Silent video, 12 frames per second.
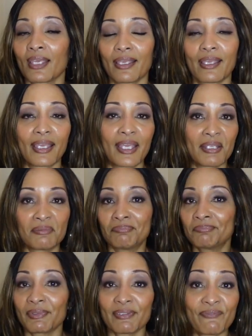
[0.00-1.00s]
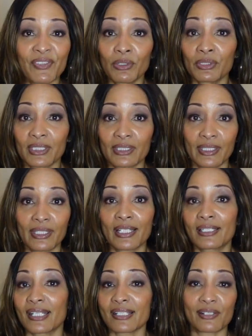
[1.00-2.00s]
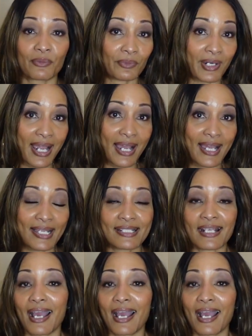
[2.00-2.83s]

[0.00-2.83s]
And feel good. It doesn't rise.